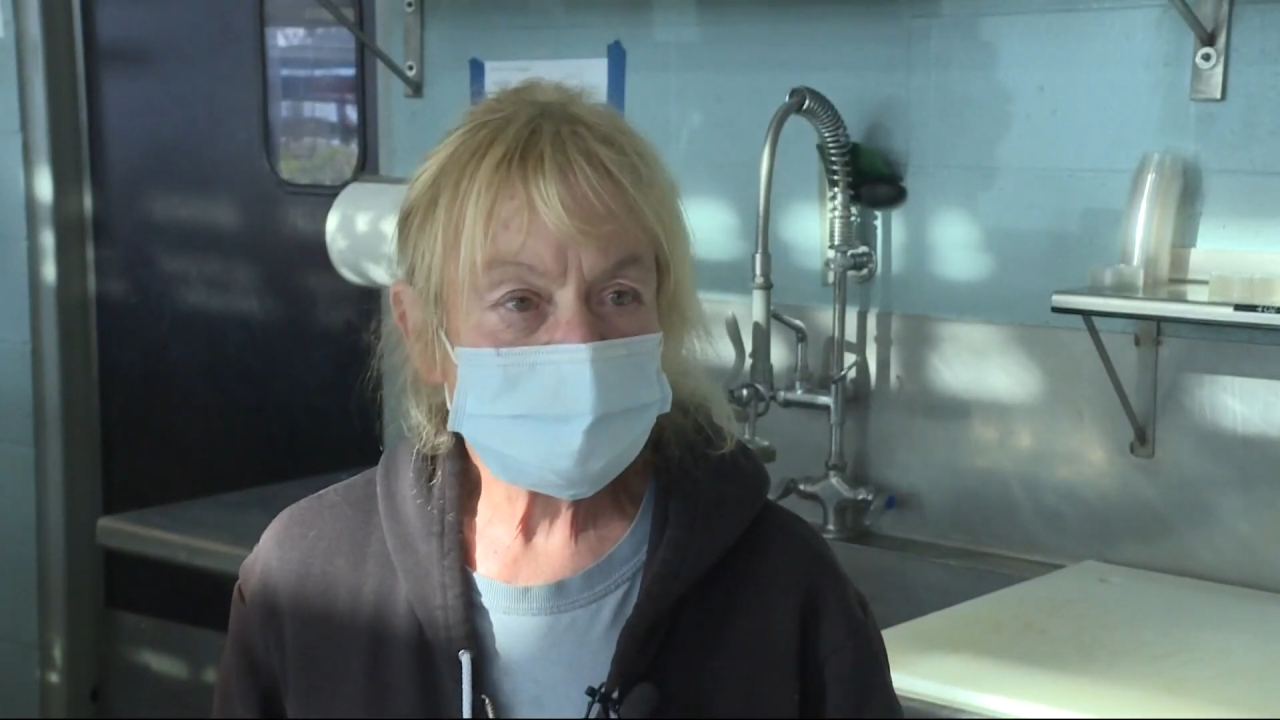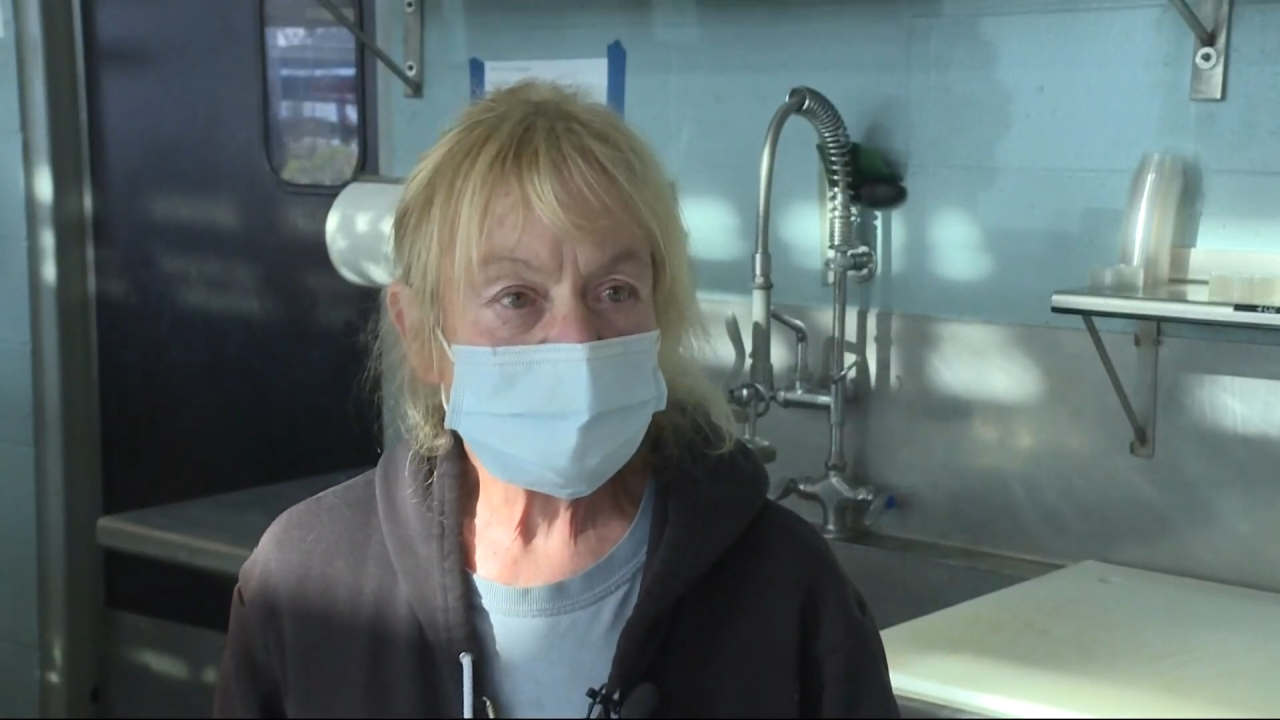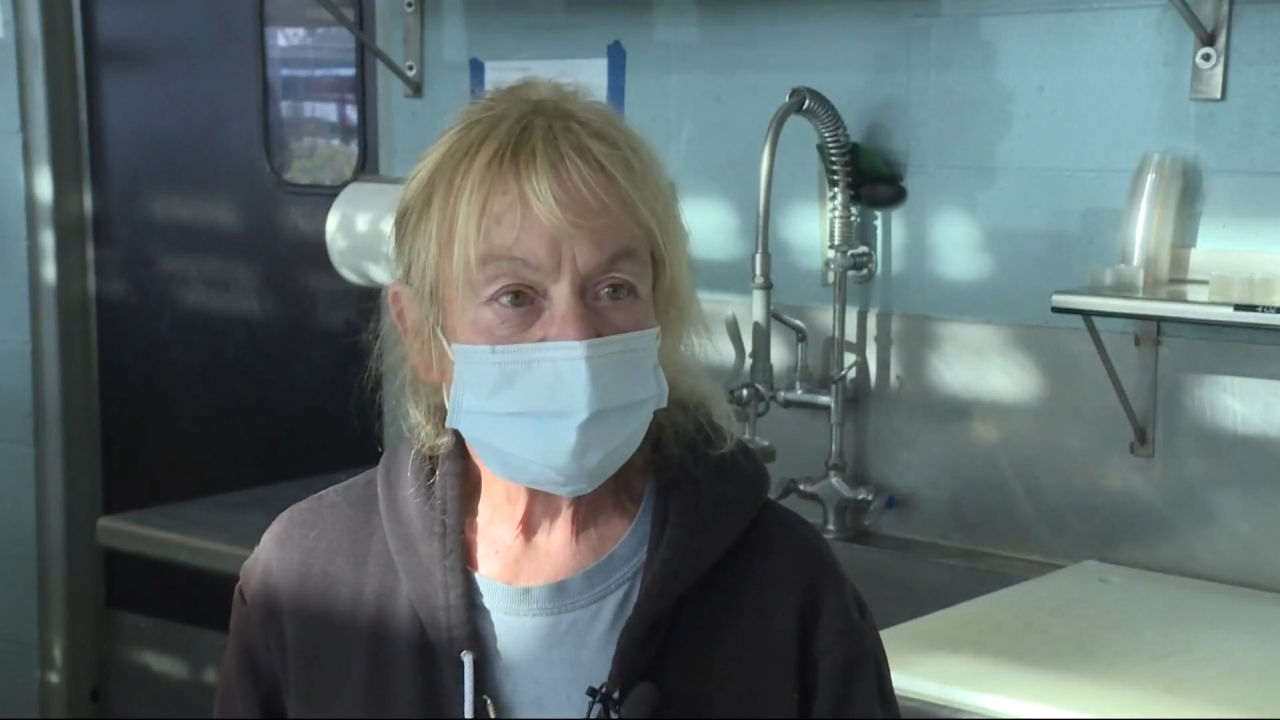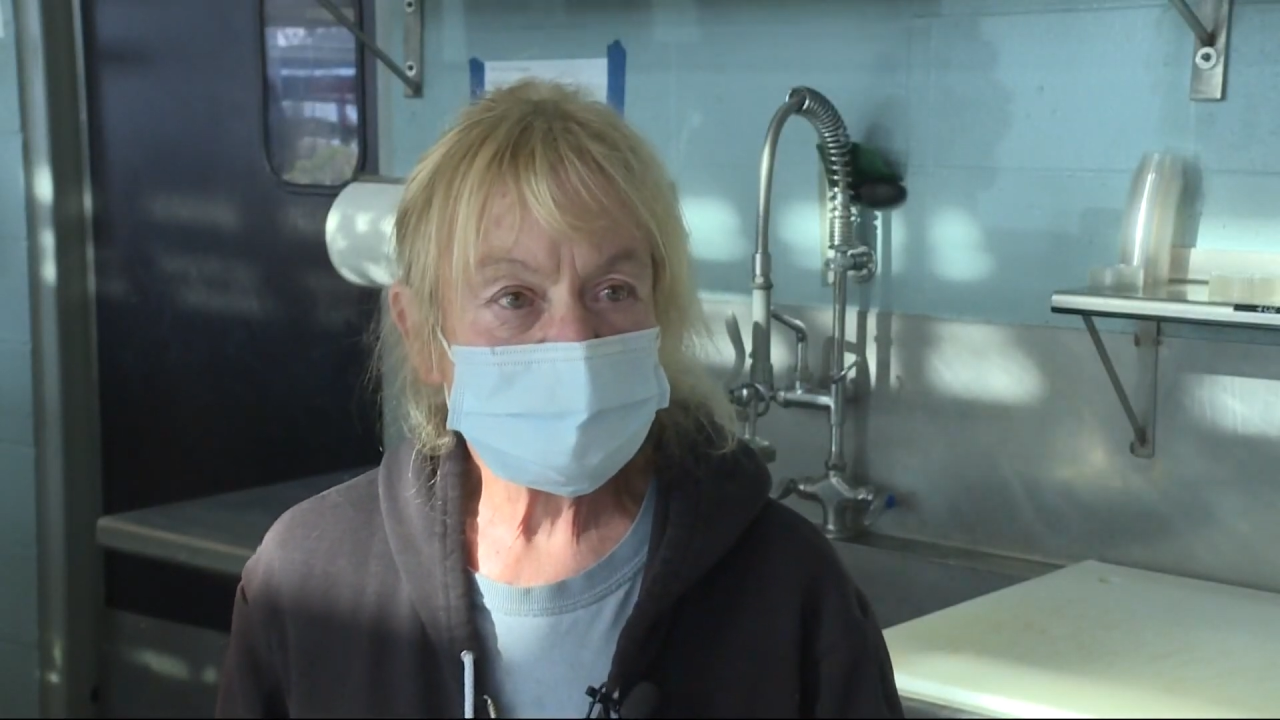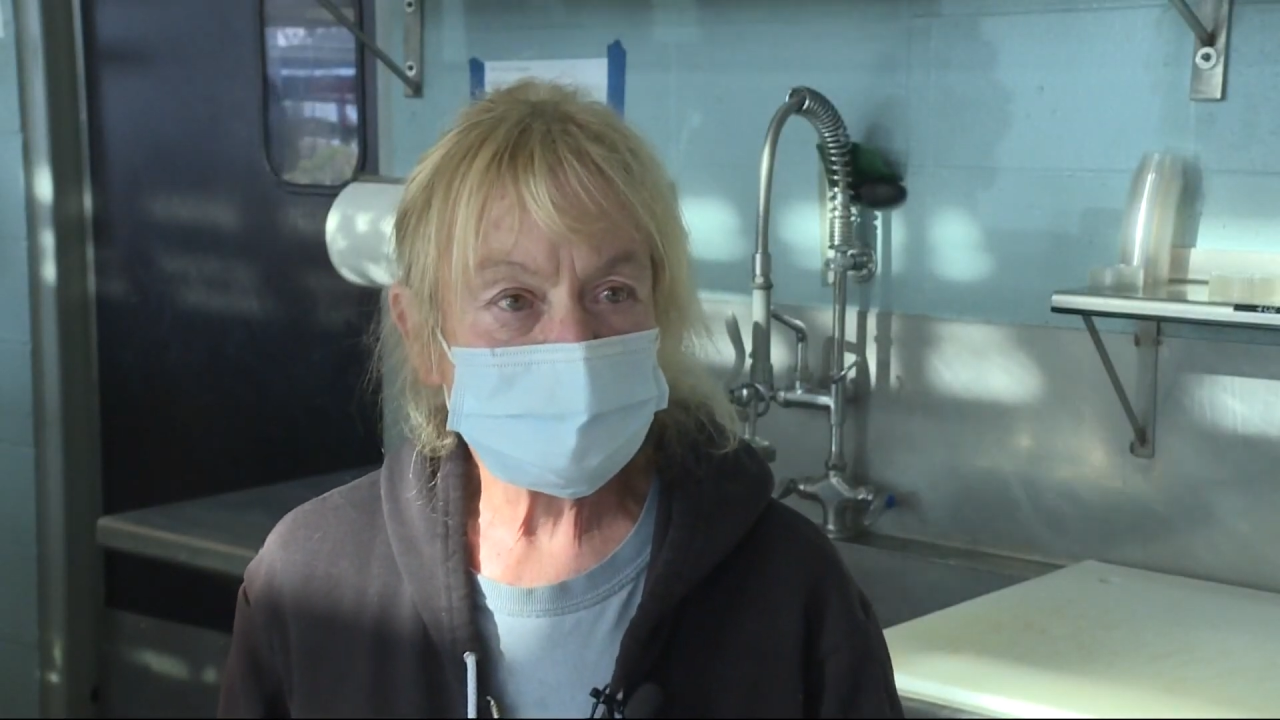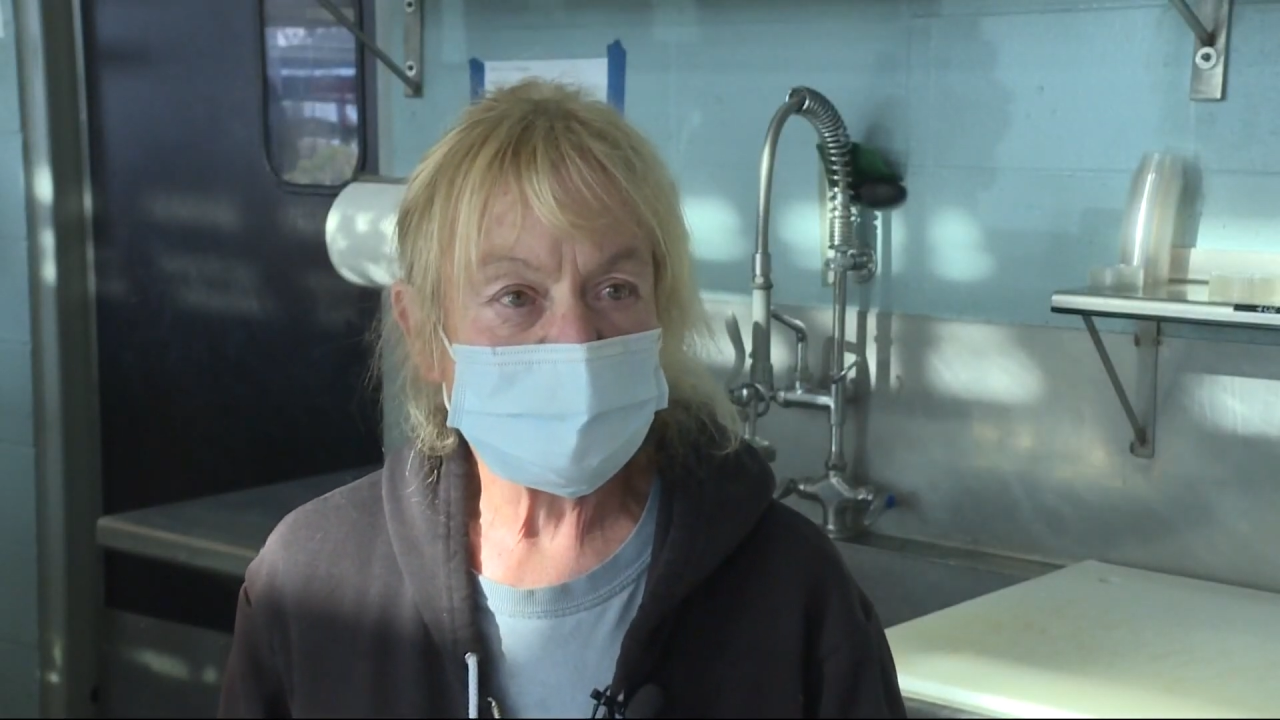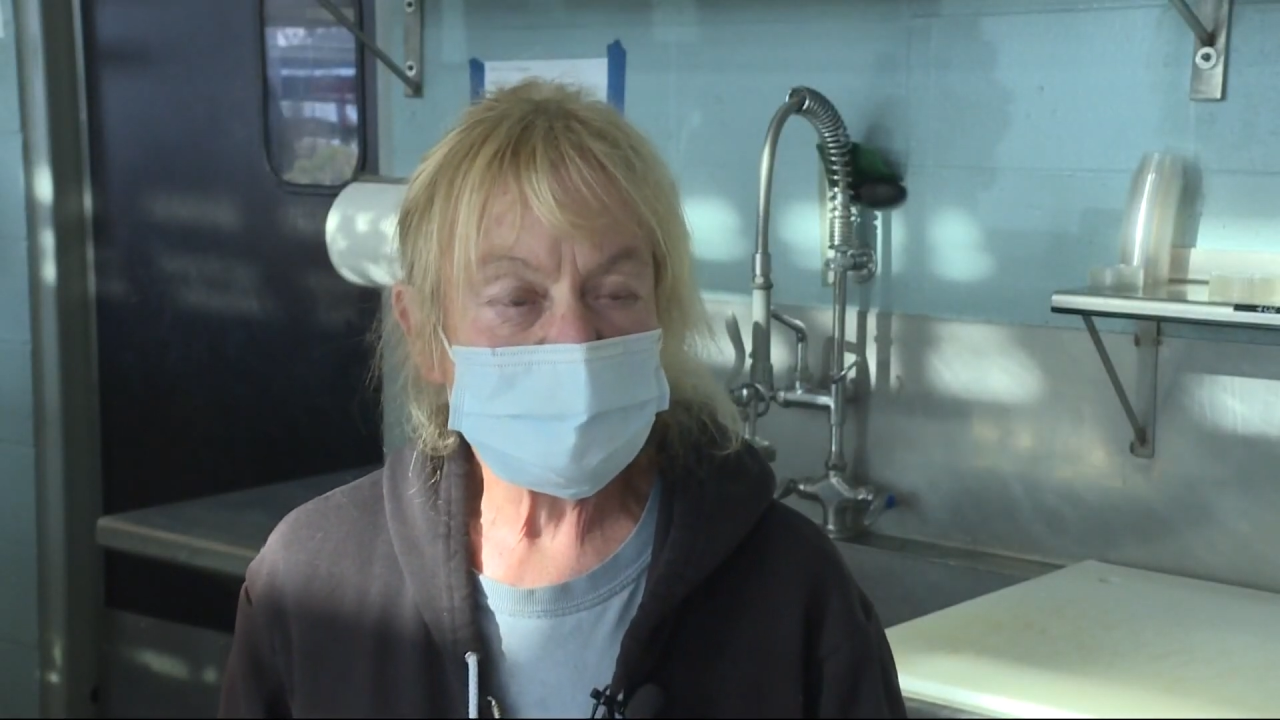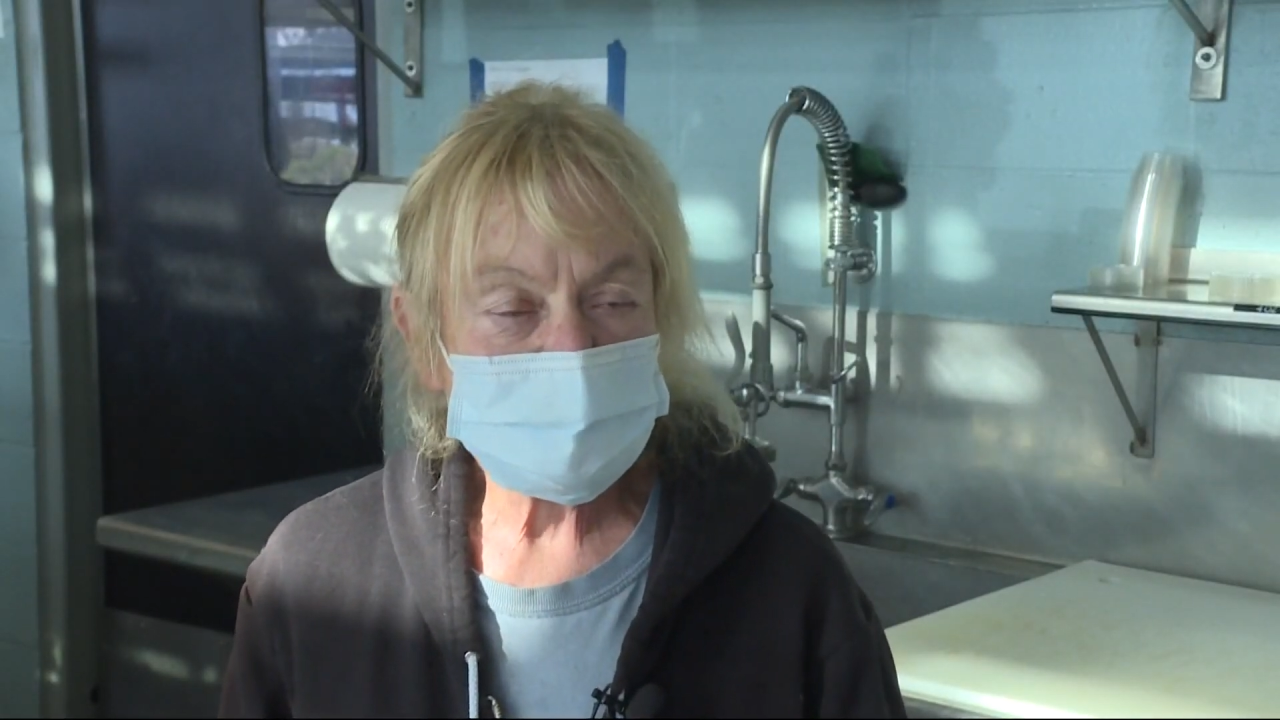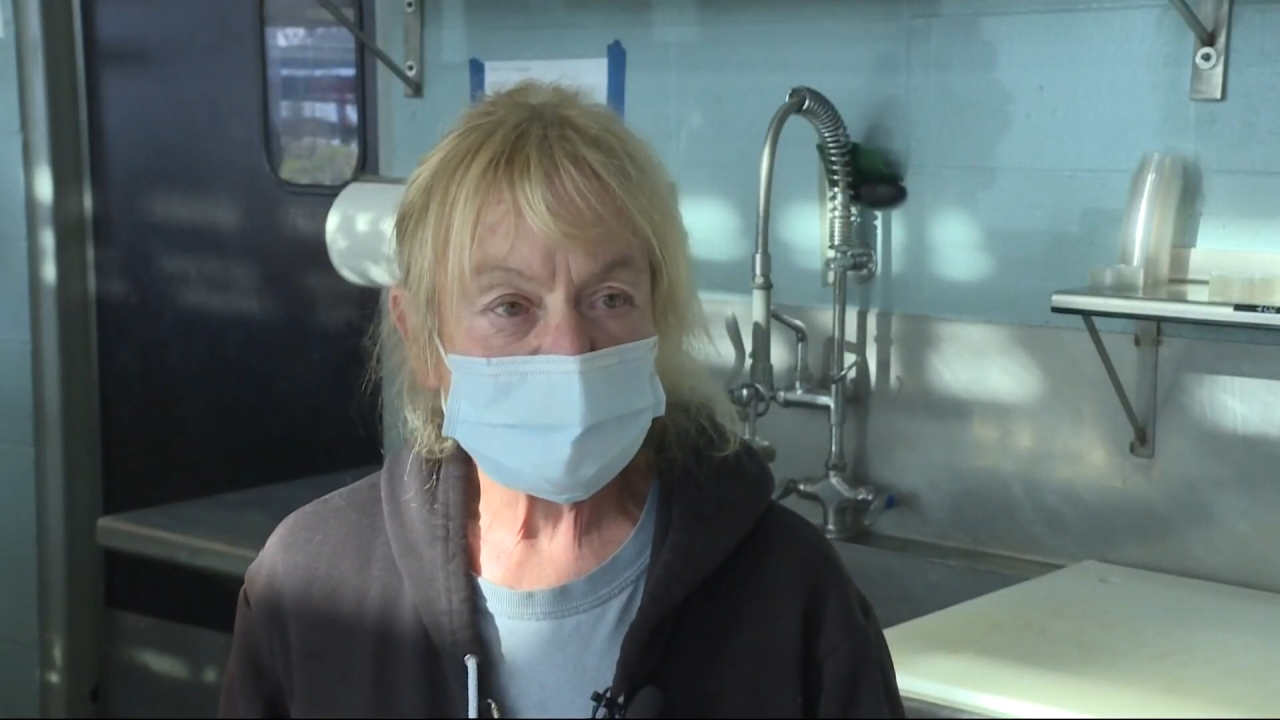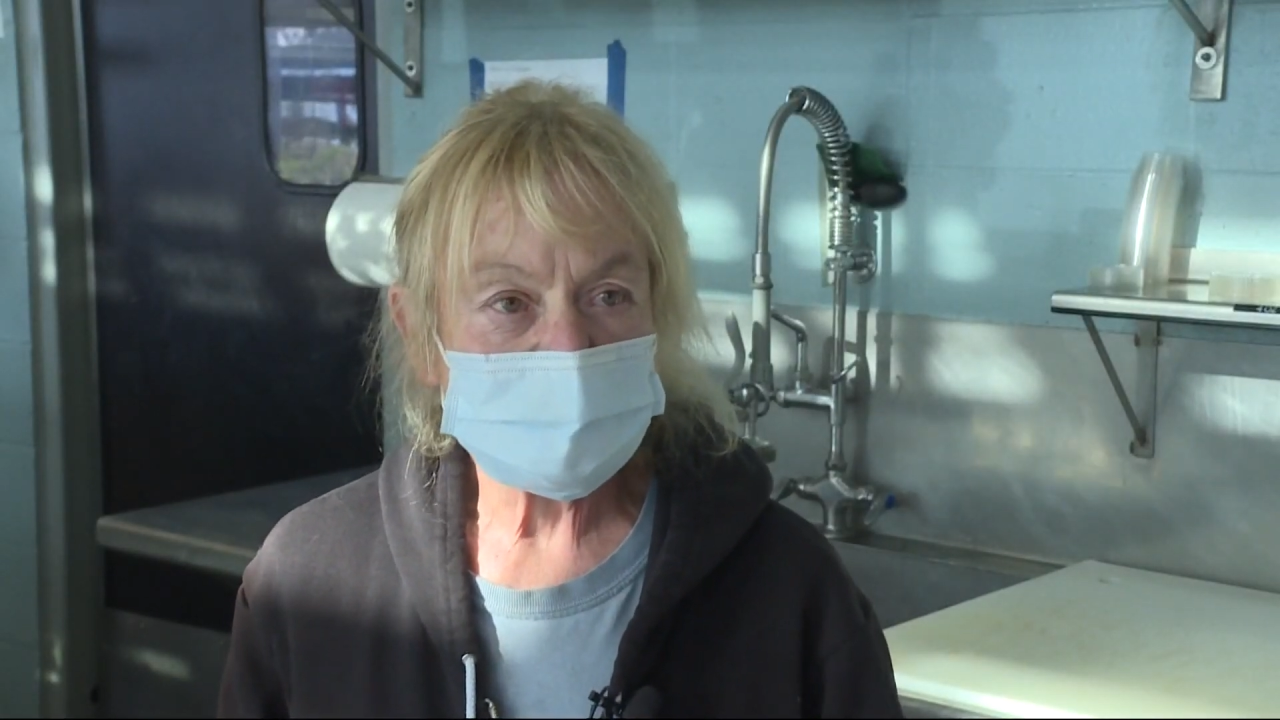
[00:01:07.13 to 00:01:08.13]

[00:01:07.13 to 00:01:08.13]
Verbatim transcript: me, fish